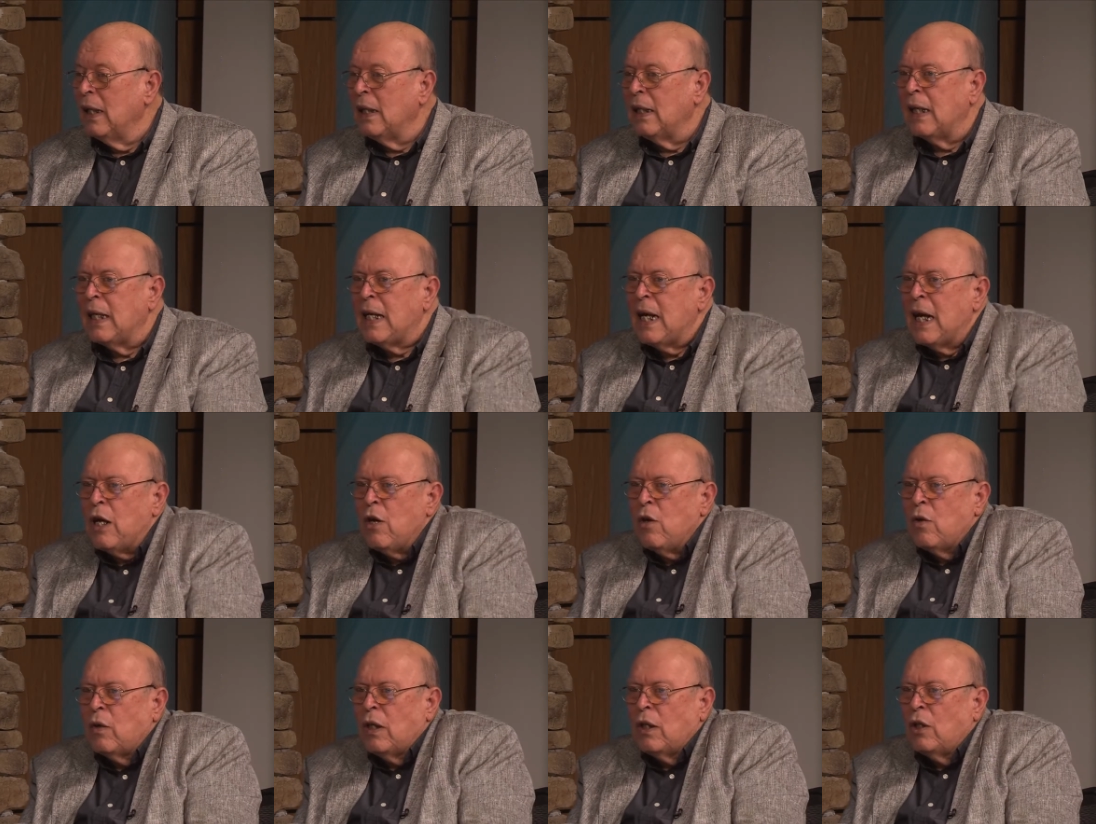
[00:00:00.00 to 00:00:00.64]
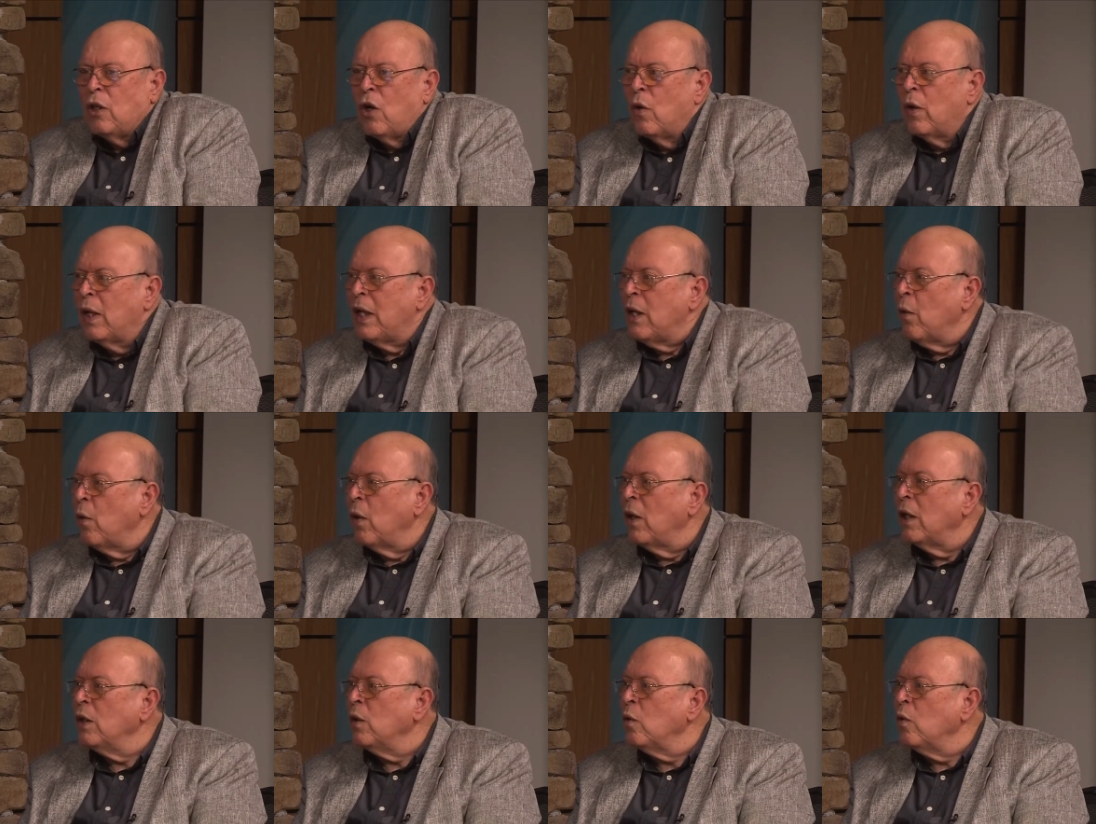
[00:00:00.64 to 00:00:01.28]
Today, you can go
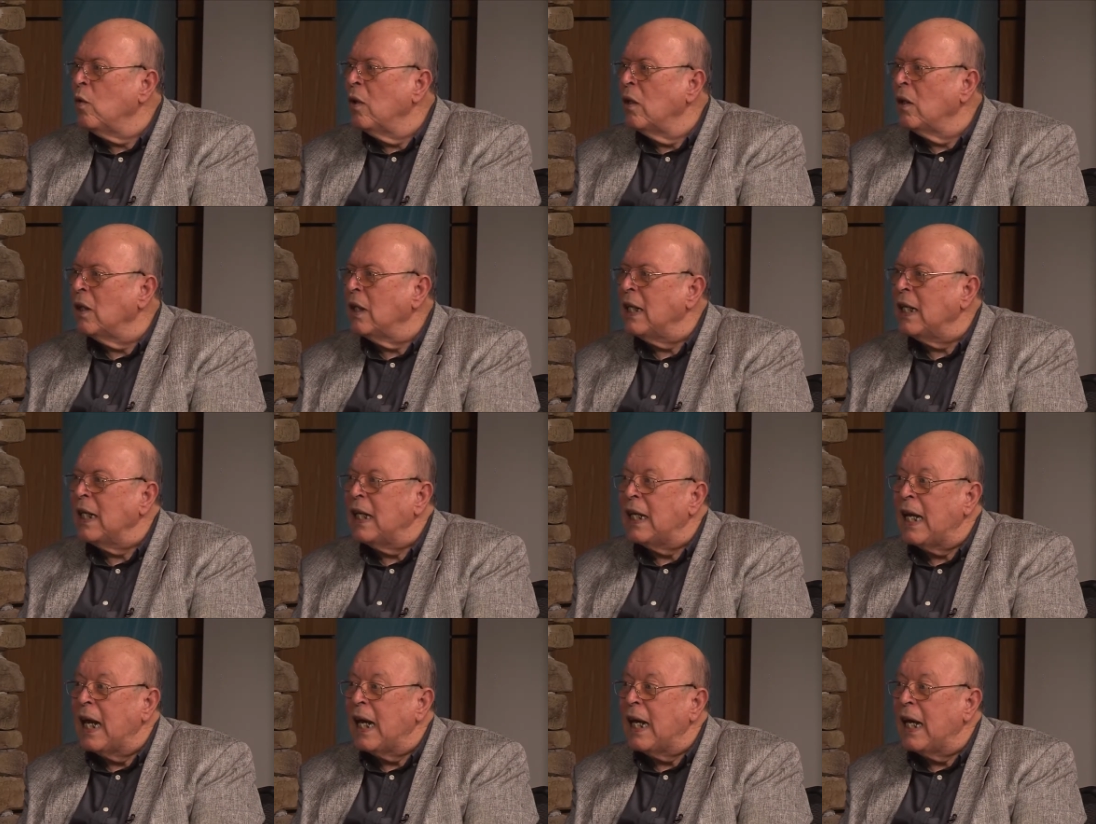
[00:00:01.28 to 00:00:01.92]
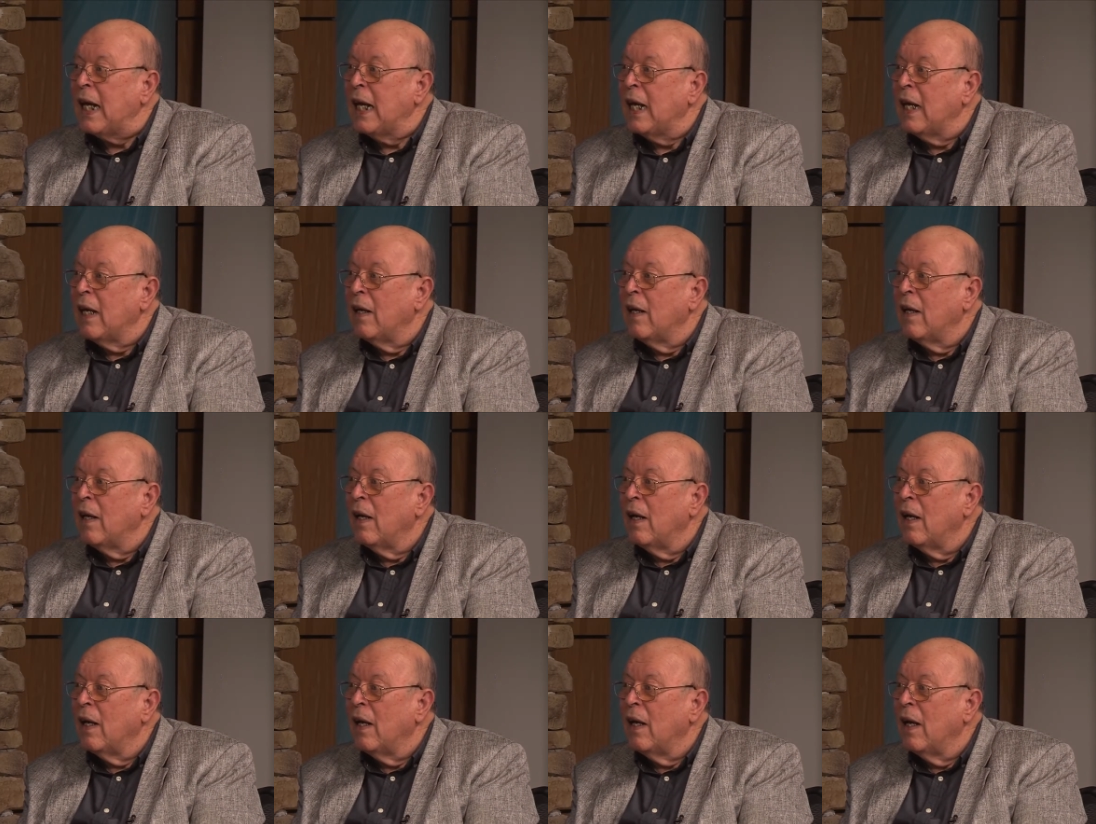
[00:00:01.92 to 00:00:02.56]
anywhere in the world in a day.
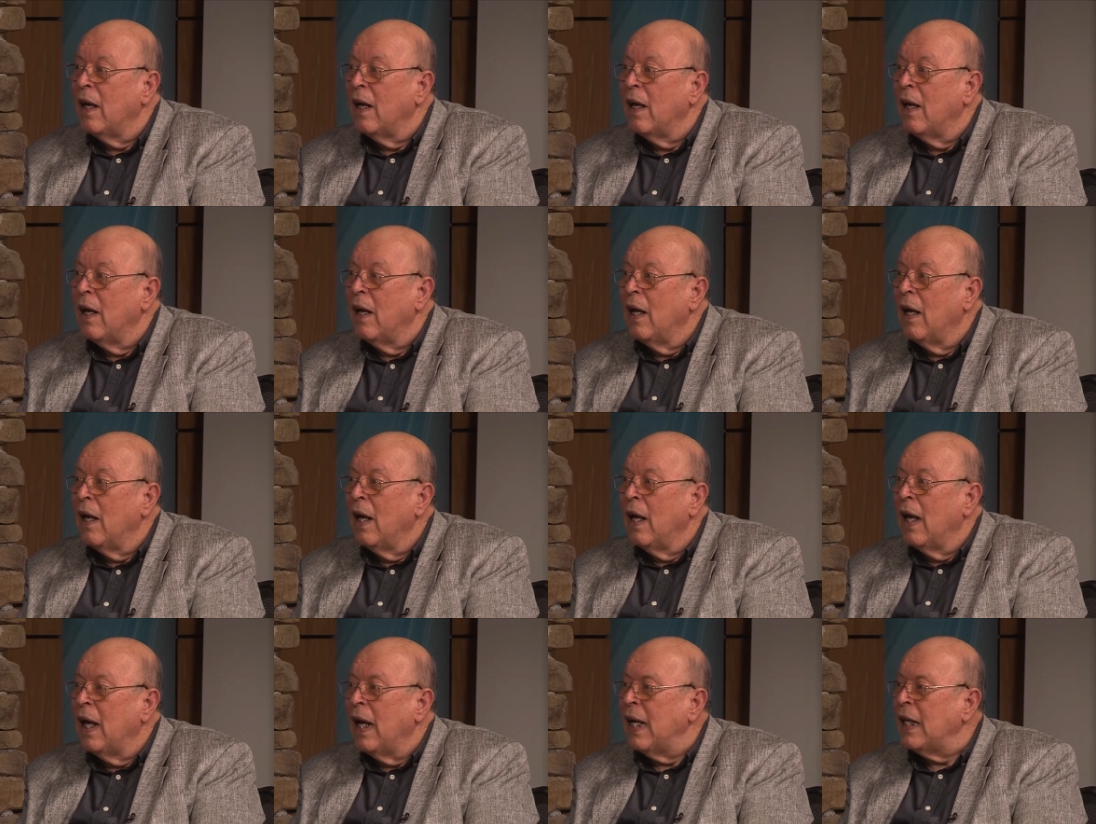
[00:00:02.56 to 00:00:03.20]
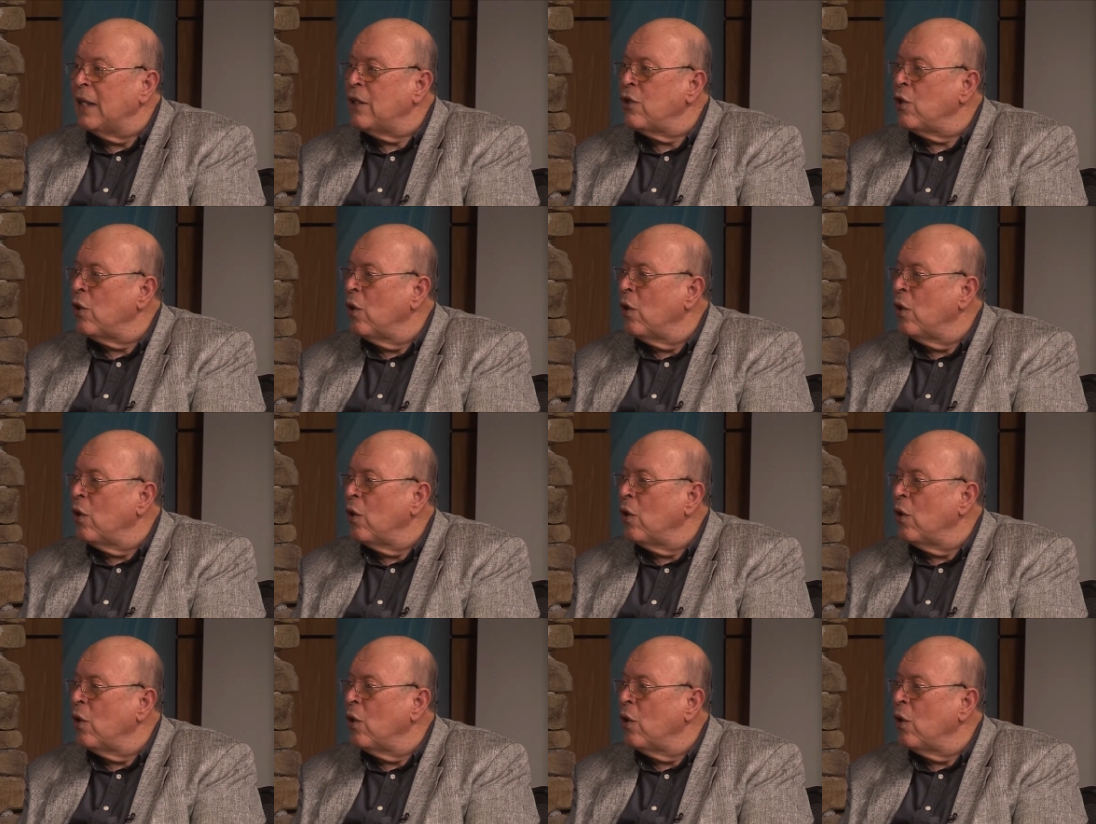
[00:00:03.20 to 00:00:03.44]
Or at and